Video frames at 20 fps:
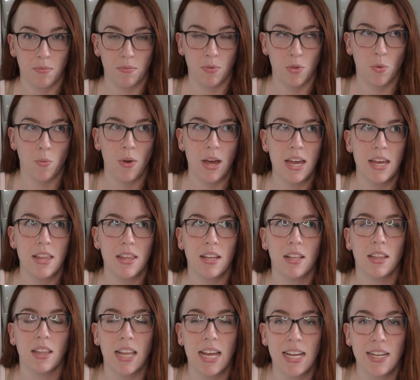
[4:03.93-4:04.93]
the way
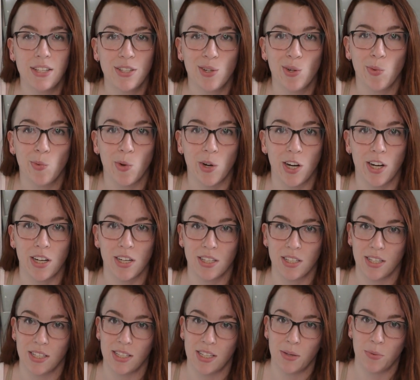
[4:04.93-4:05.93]
that laser
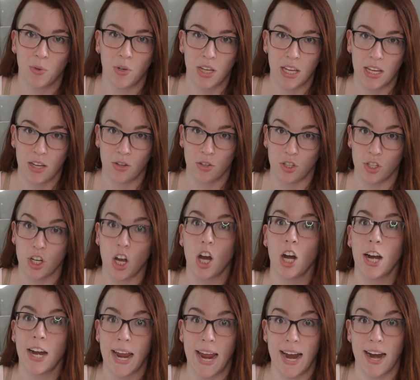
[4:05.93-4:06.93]
works is it will kill
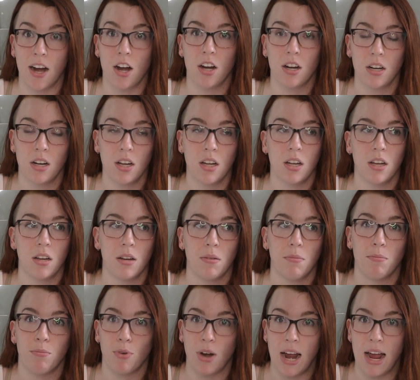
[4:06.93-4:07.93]
dark hair,
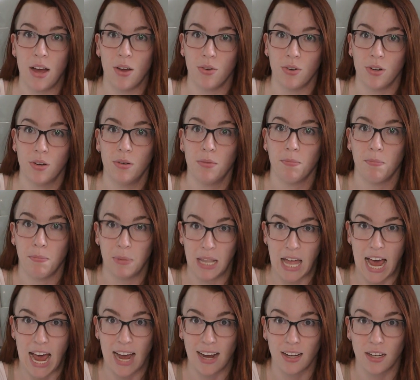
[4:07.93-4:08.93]
brown,
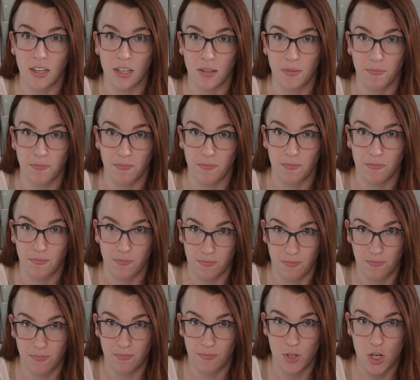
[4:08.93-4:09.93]
black,
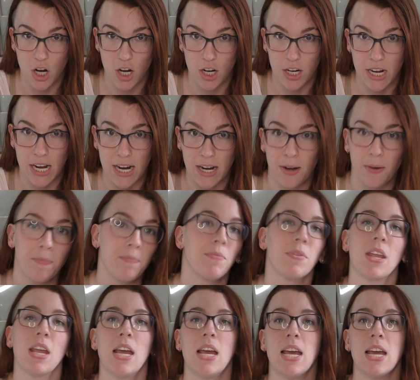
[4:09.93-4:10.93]
dark hair.
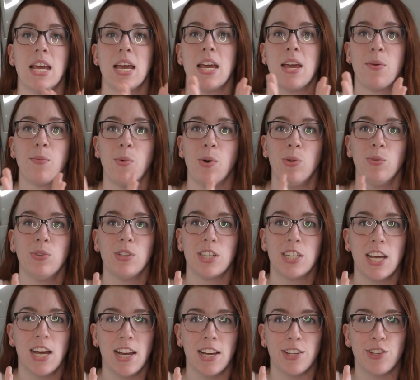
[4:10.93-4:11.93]
It won't
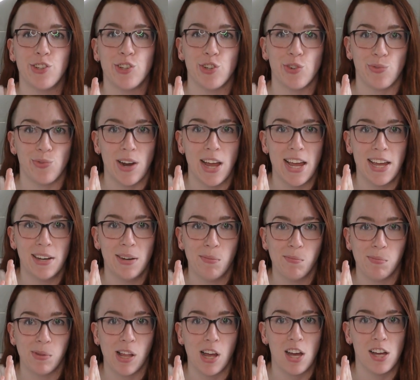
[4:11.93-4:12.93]
touch
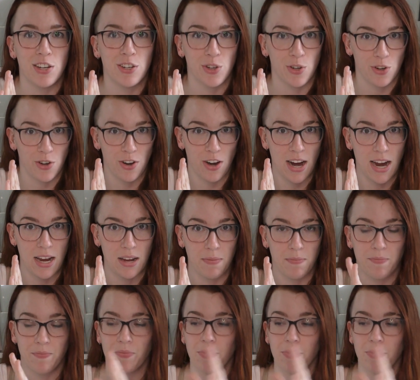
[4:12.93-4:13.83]
red, blonde, or gray.